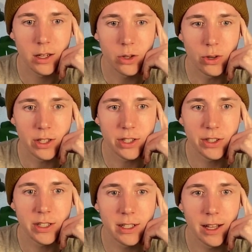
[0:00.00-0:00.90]
You can
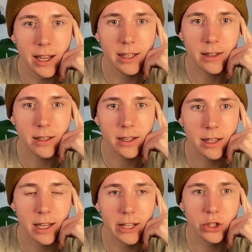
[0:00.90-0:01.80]
see like
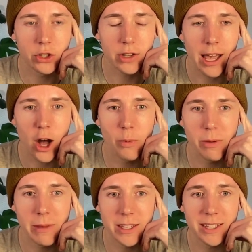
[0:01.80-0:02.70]
it's just helping
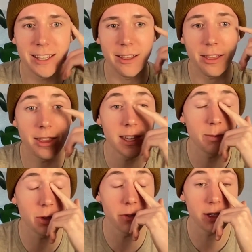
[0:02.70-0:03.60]
me see the
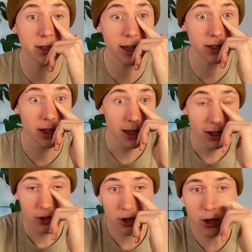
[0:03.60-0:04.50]
themes of these texts.
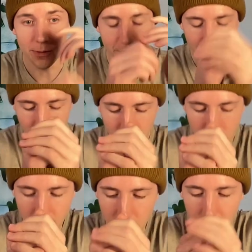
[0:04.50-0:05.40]
So
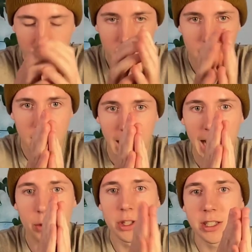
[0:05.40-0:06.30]
I
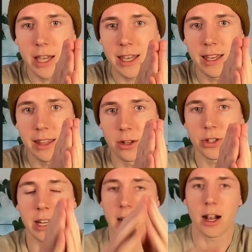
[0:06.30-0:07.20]
would say that there's
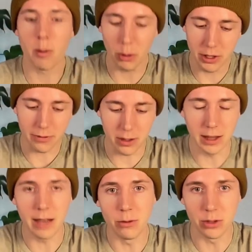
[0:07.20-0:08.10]
like a couple different
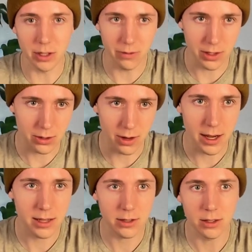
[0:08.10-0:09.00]
levels of this,
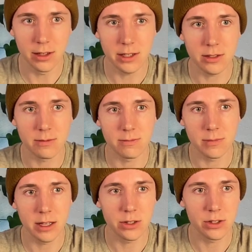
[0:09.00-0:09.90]
right? So let's
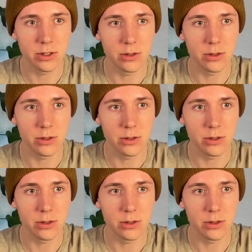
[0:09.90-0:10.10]
just do